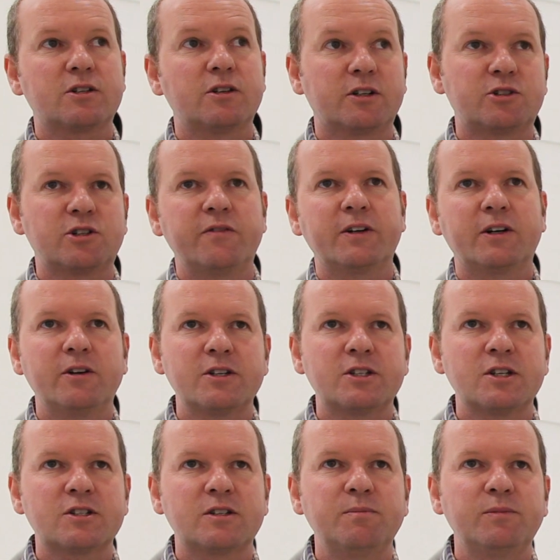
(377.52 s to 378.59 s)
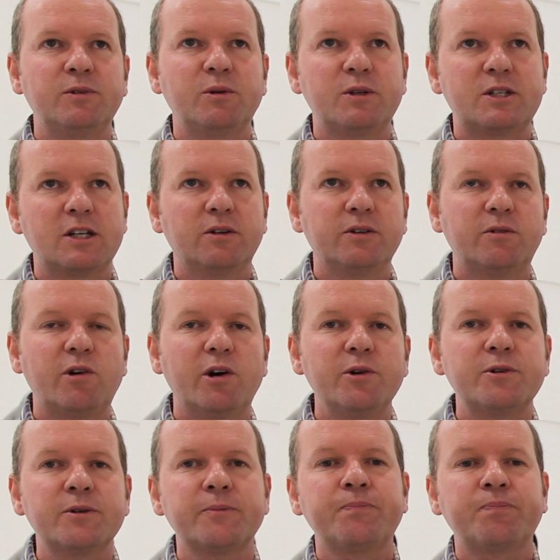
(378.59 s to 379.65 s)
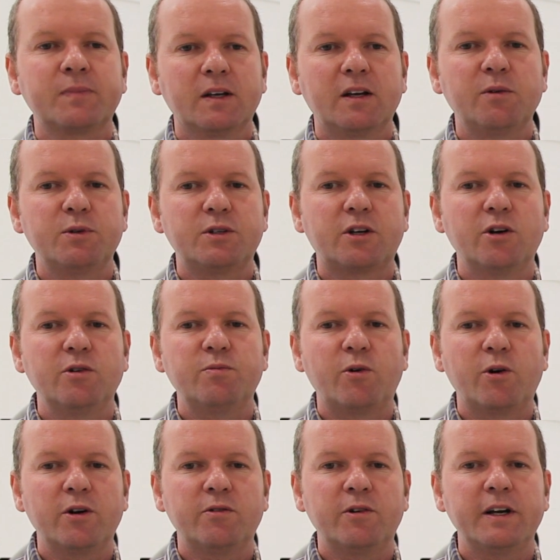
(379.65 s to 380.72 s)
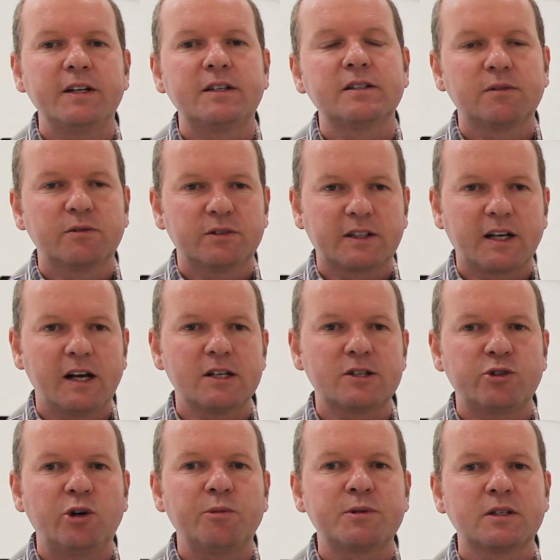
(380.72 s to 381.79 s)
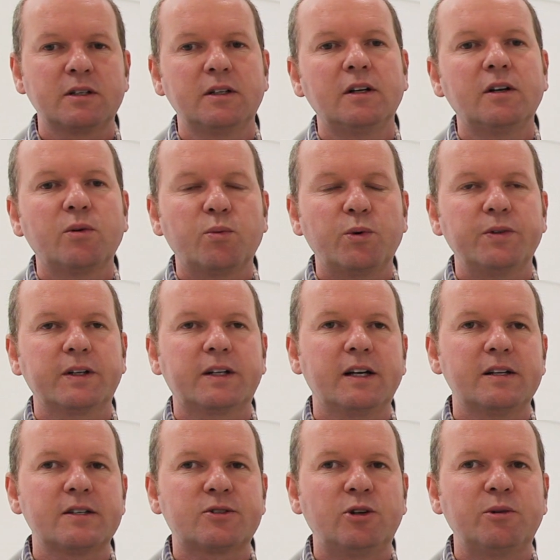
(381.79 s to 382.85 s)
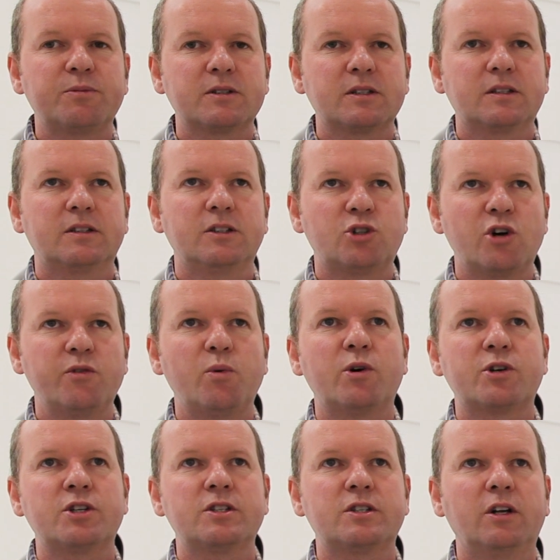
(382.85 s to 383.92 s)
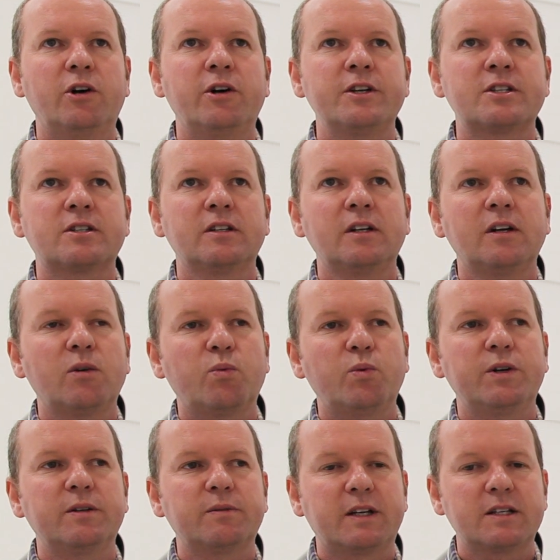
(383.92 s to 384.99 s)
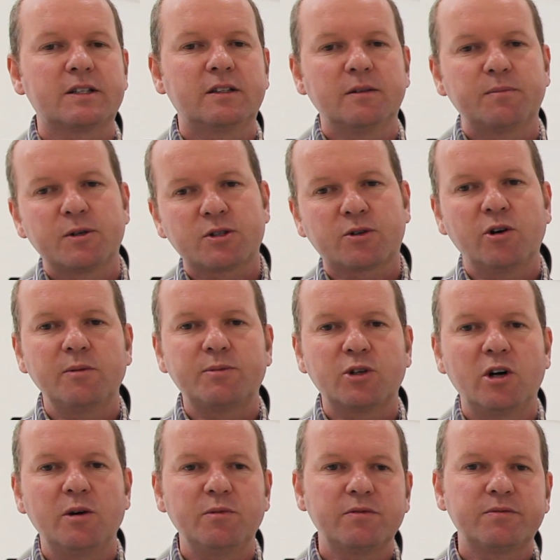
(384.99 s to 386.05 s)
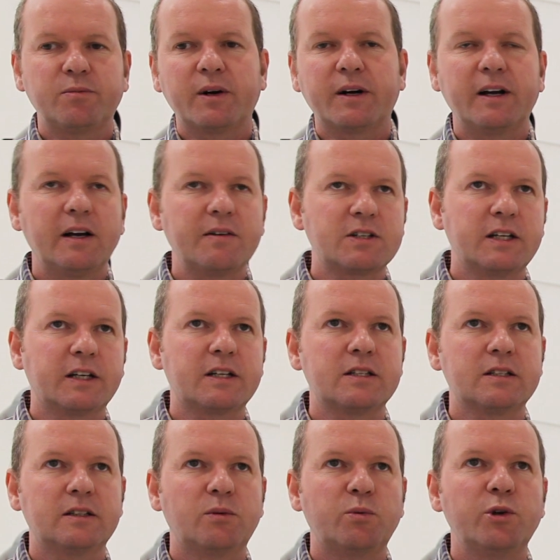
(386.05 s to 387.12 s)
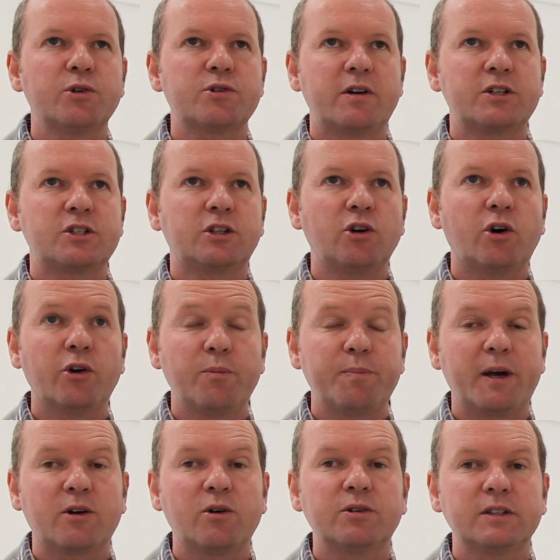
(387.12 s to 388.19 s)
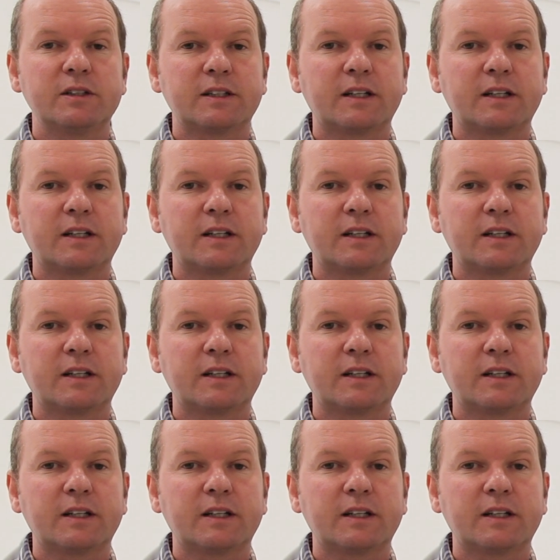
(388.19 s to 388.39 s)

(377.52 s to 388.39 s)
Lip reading: like a traffic light system you would see on the road. It would go bright red, the car stops. When the car stops, the driver watches the lights. When it gets to the prescribed time of 1.5 seconds and the wheels are actually gone on back onto the